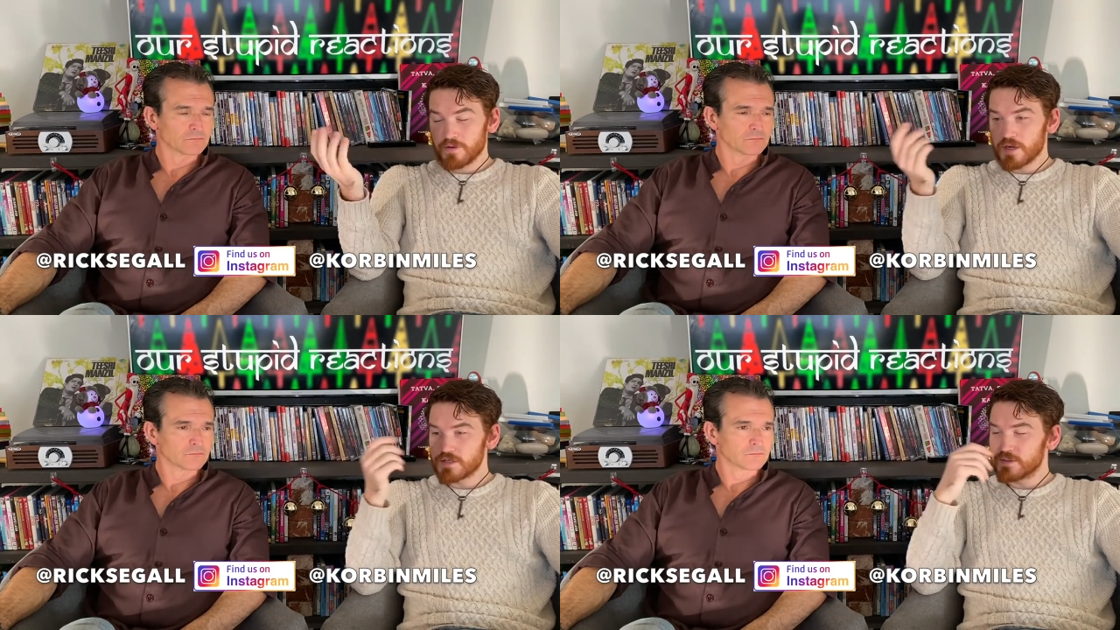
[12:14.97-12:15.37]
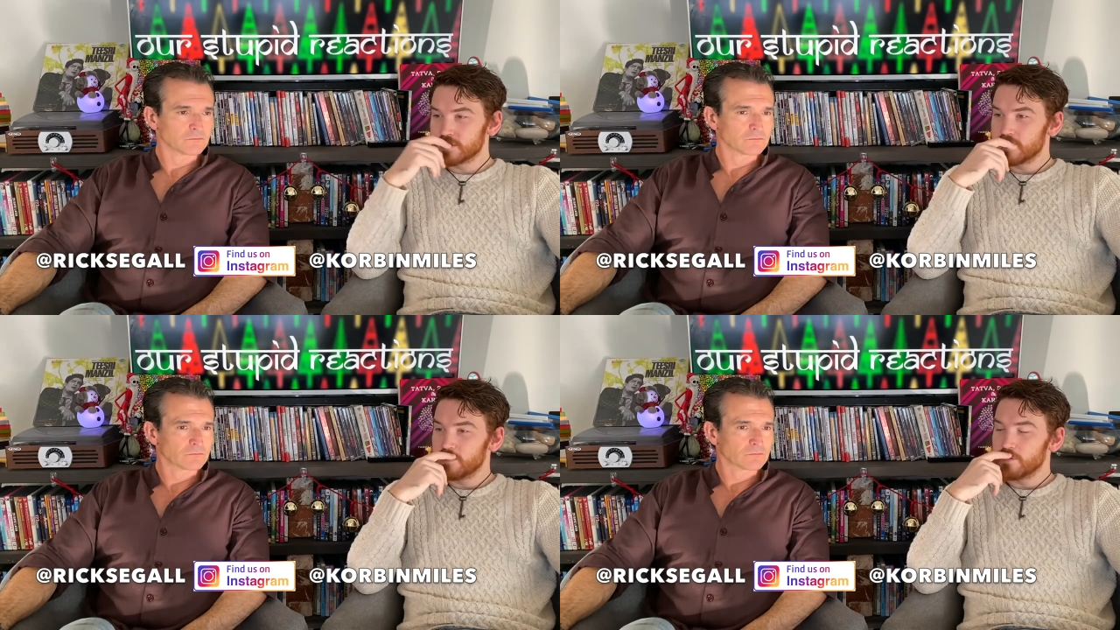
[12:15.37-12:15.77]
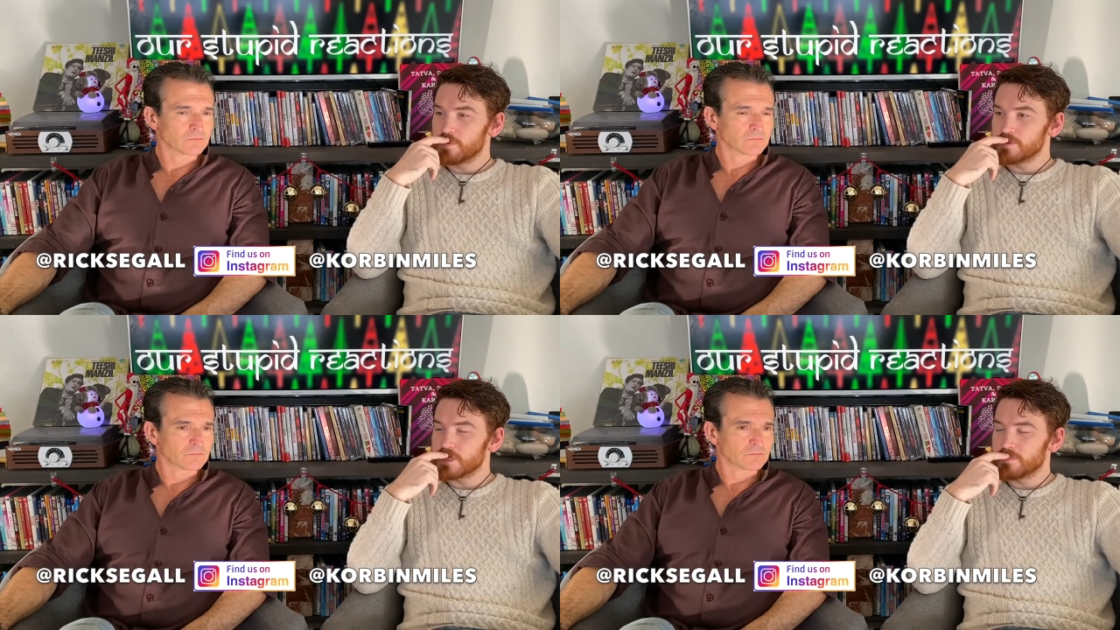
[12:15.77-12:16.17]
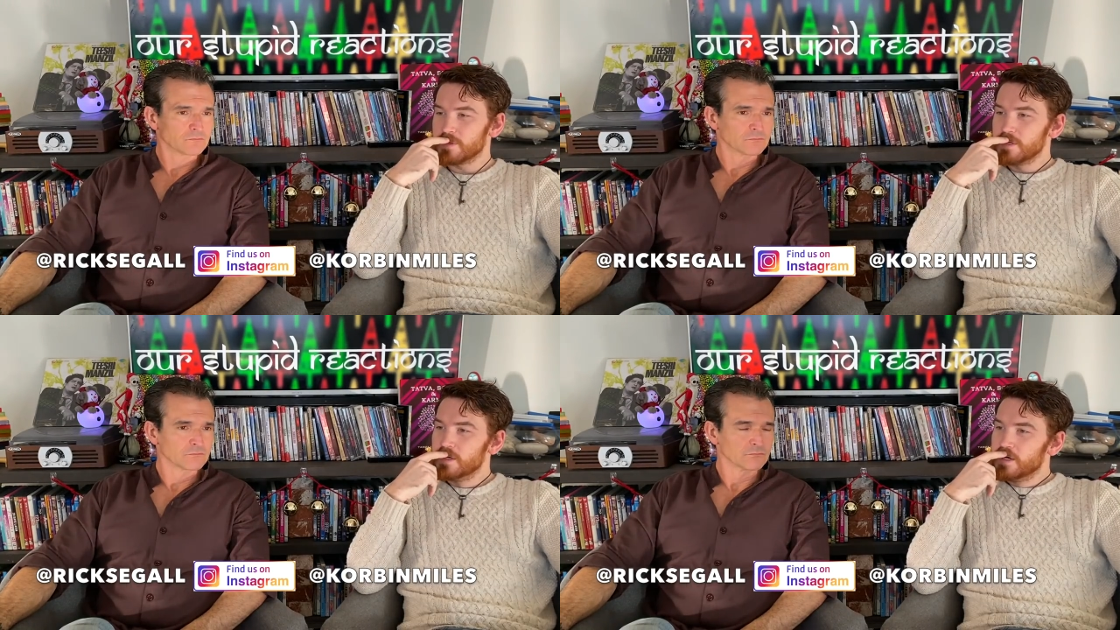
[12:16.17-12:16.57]
Speaker 1: forgot she was in Udta Punjab.
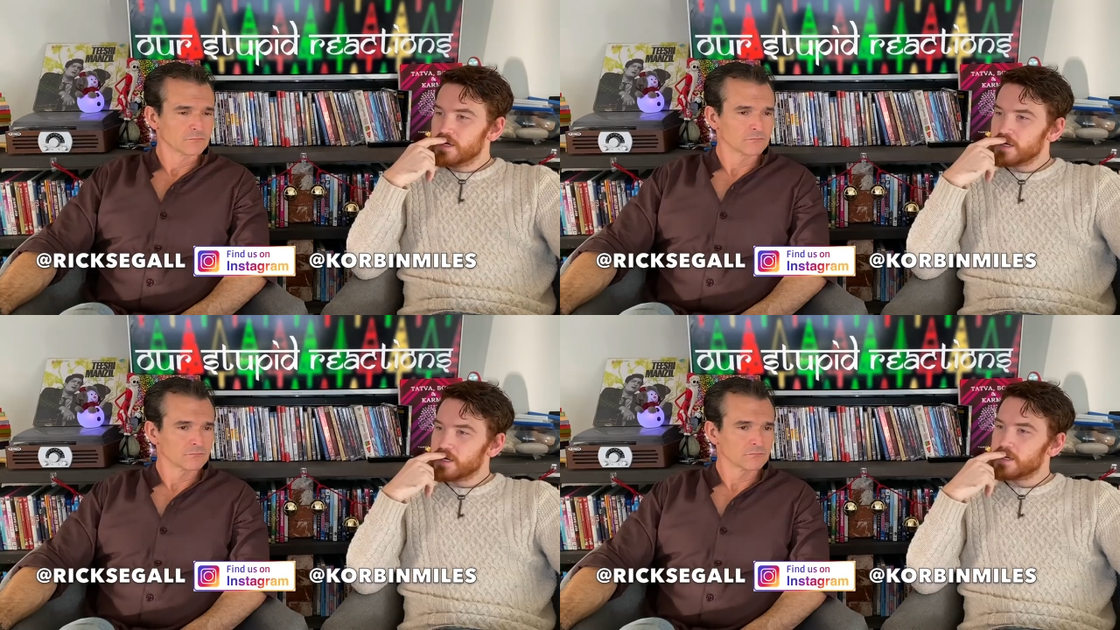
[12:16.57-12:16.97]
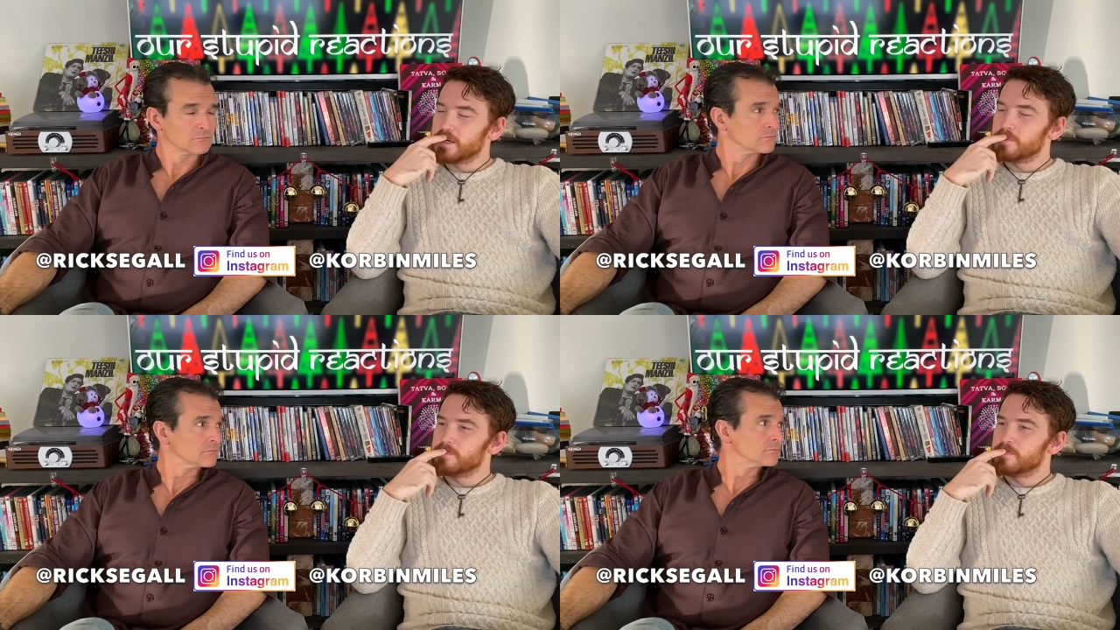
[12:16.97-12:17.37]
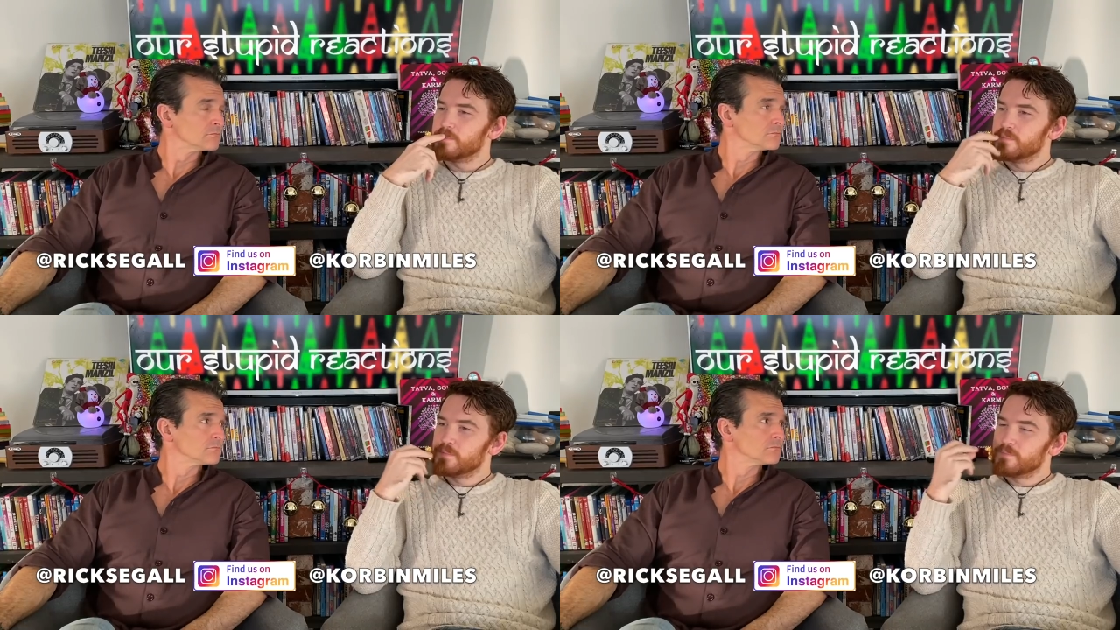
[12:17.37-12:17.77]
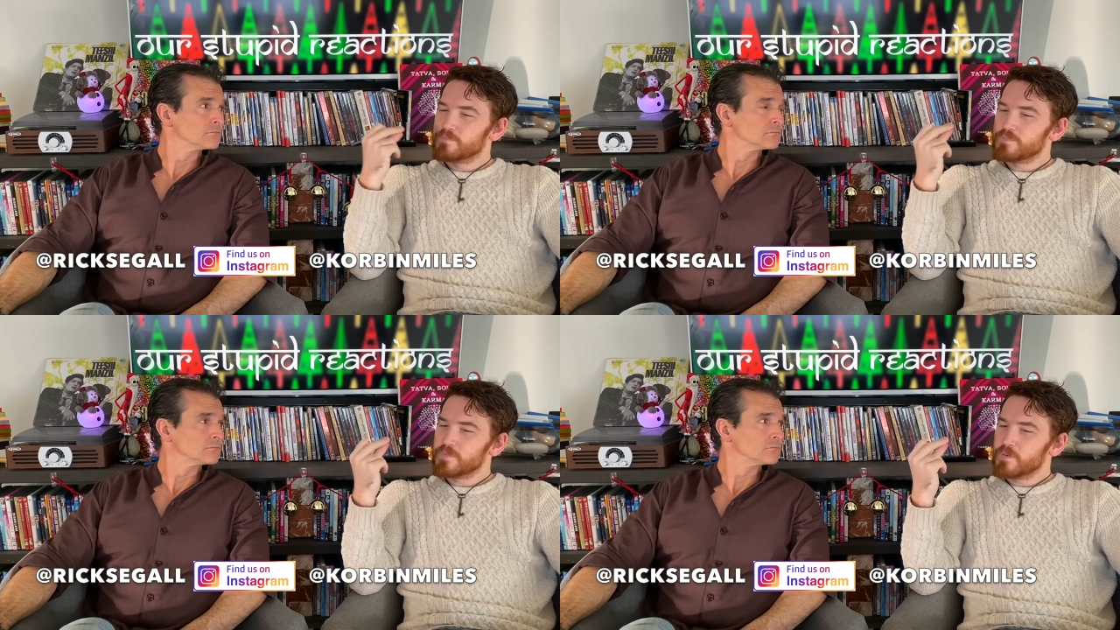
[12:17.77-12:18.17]
Um,
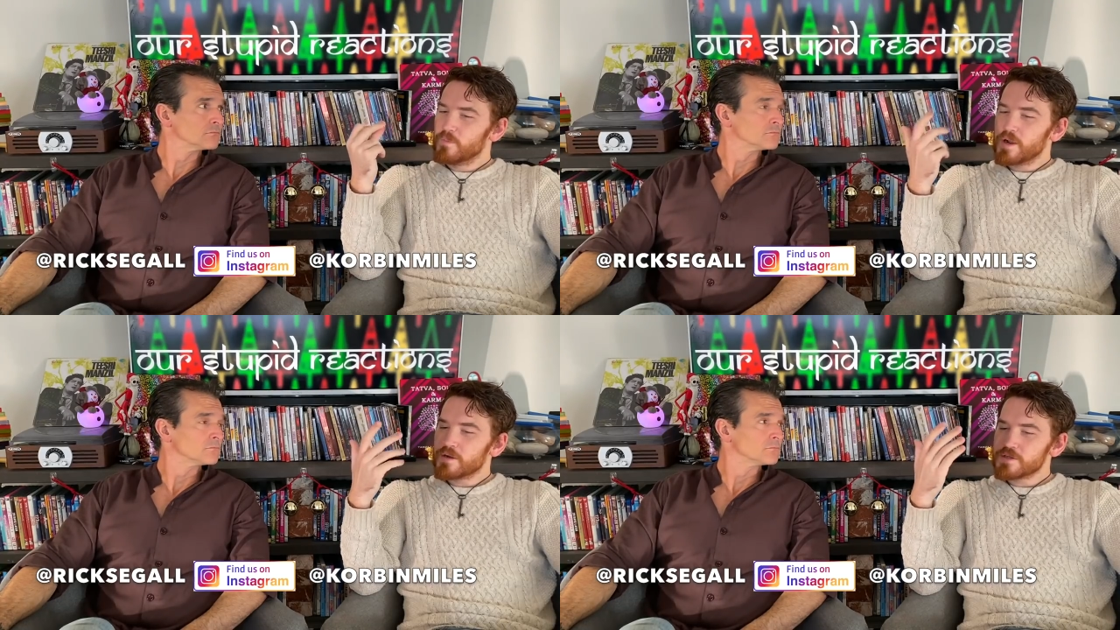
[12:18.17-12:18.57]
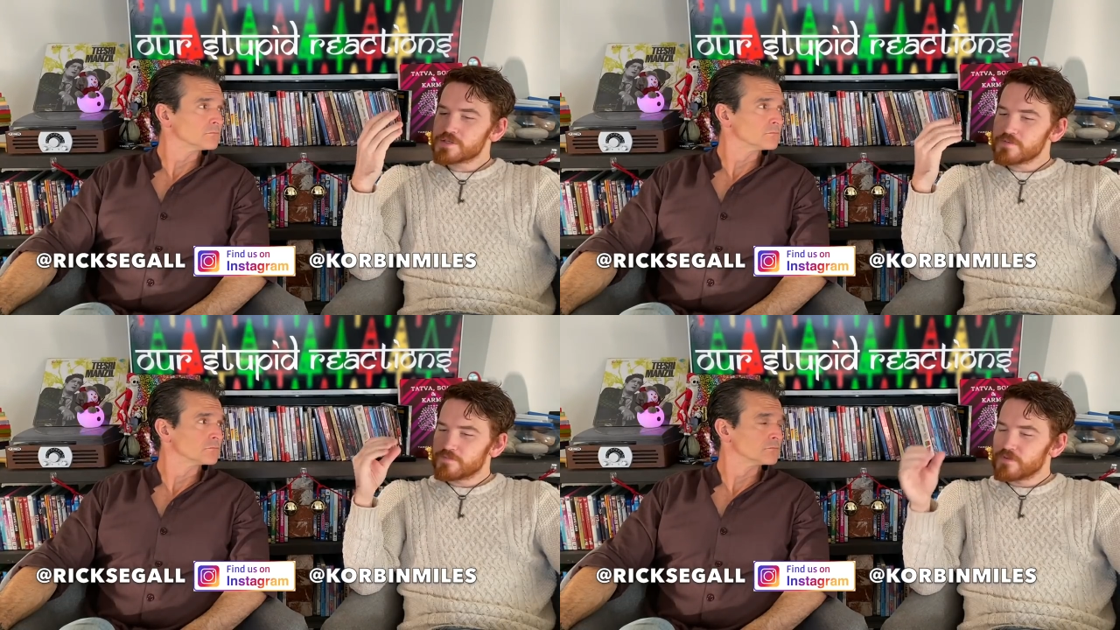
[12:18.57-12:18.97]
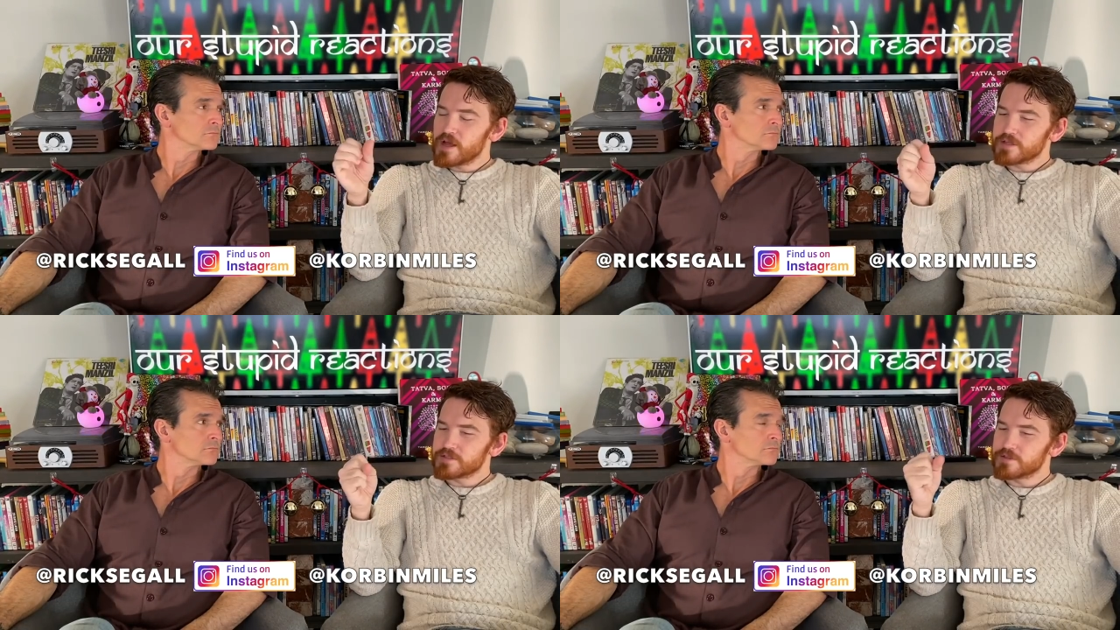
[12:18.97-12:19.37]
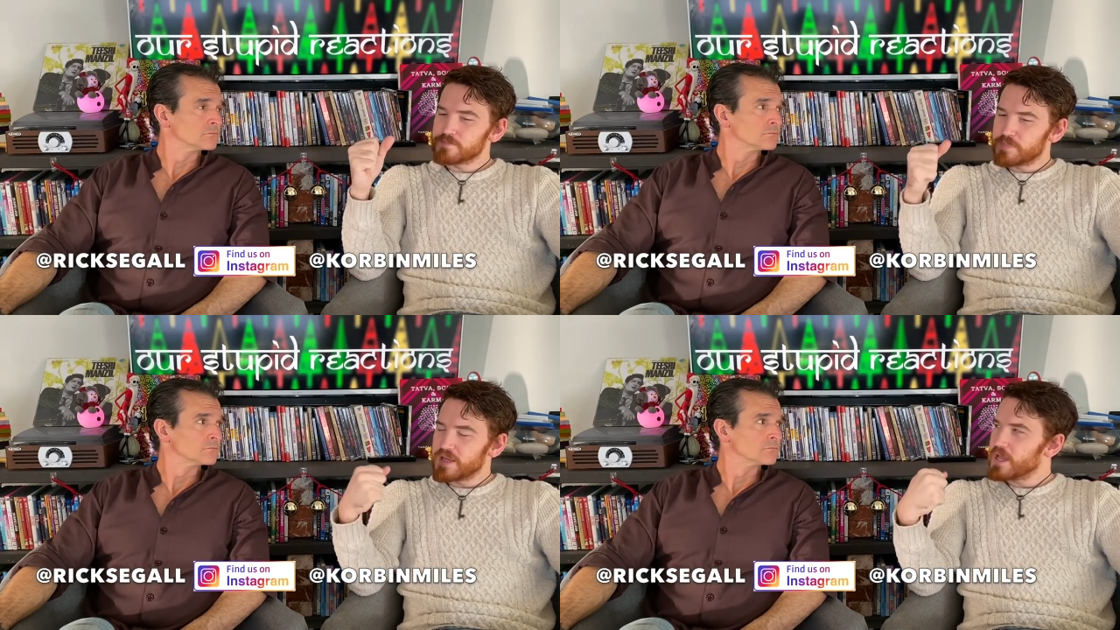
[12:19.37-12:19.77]
where does she flex her
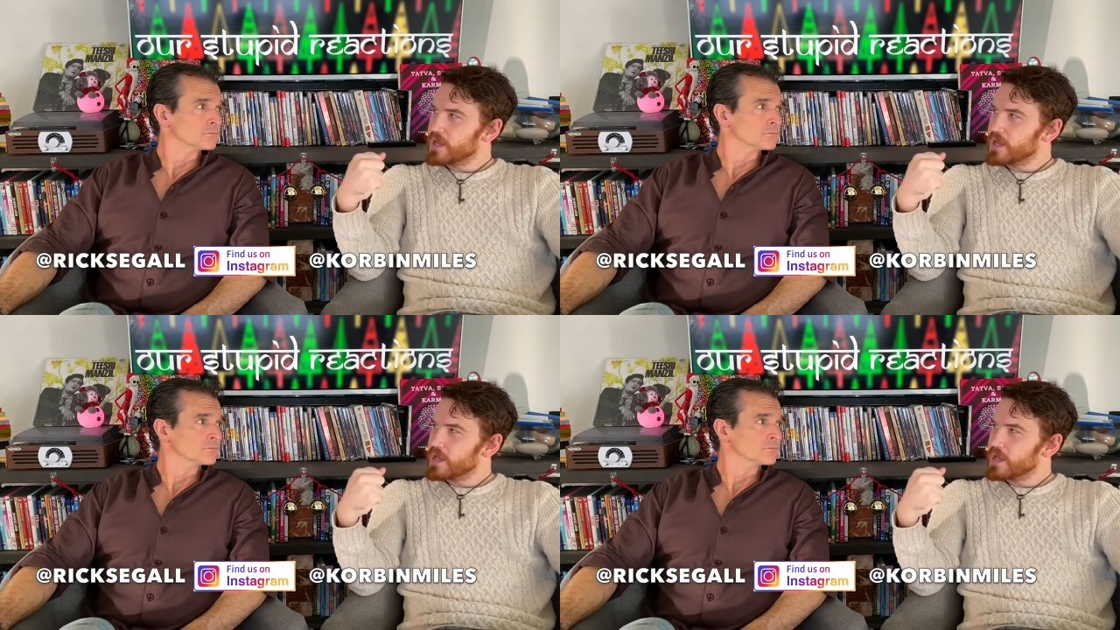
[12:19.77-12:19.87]
big